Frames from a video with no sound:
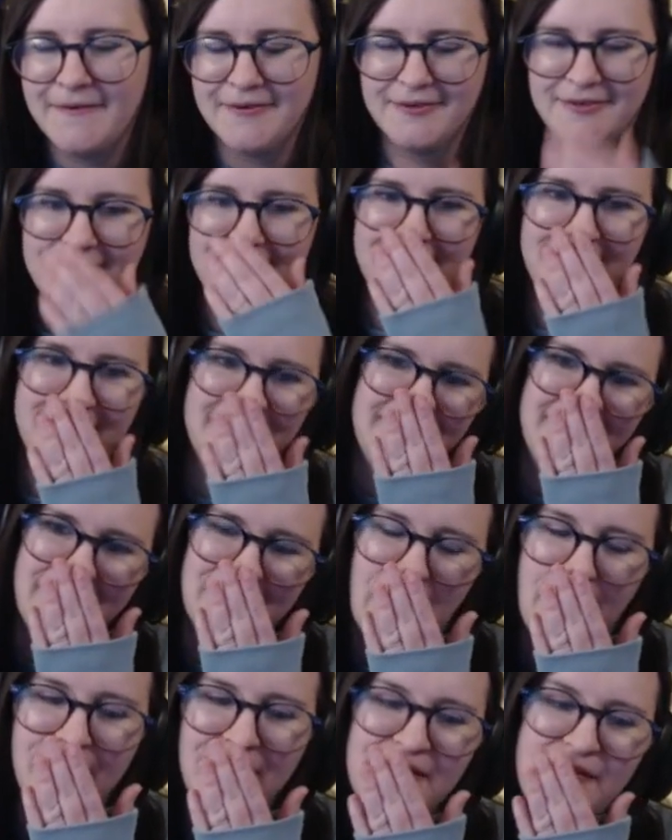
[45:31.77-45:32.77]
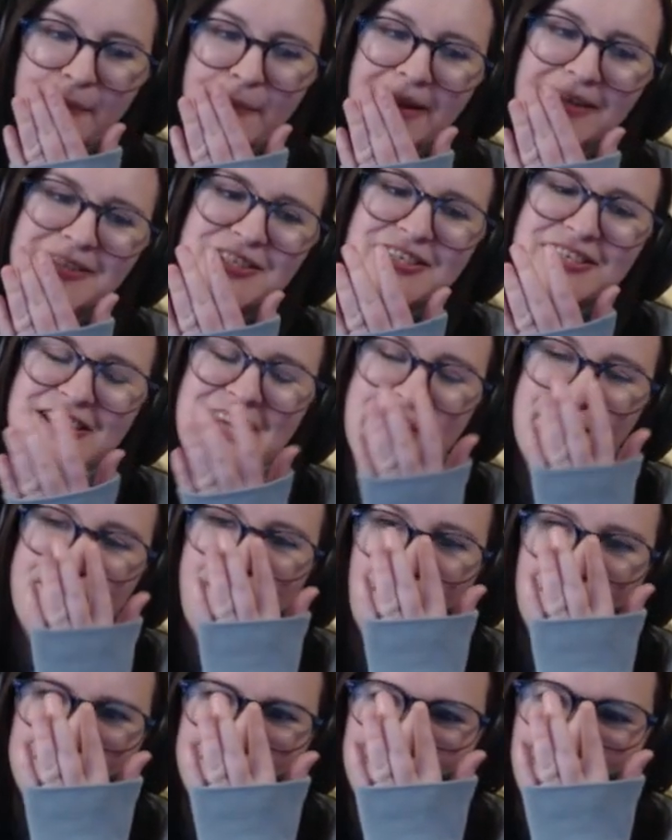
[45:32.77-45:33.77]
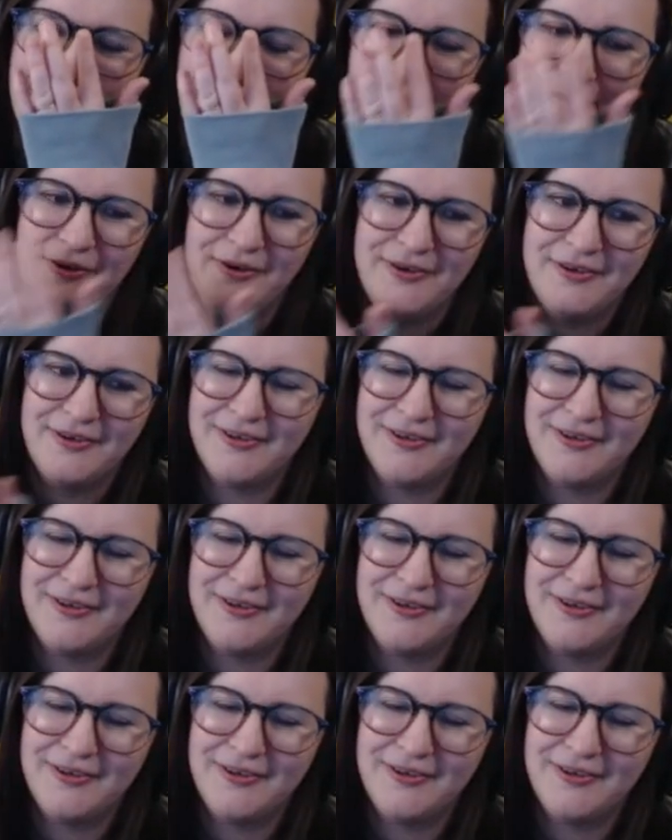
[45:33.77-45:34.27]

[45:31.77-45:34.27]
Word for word: I can't believe I managed to keep Foxy out.